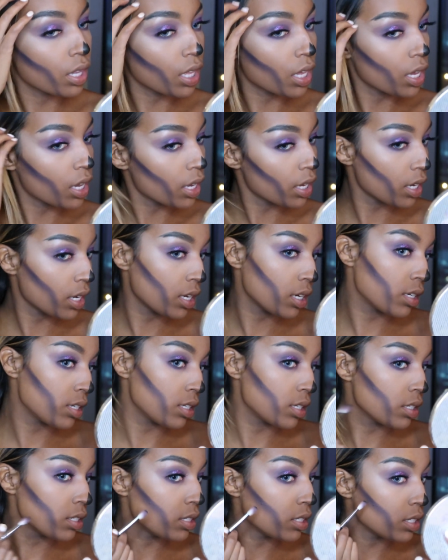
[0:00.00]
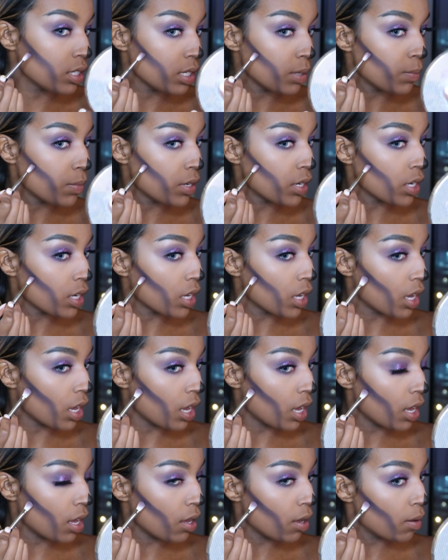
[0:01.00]
line, deepening
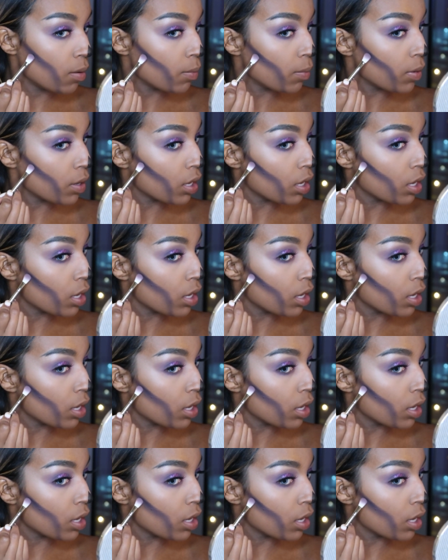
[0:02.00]
it up.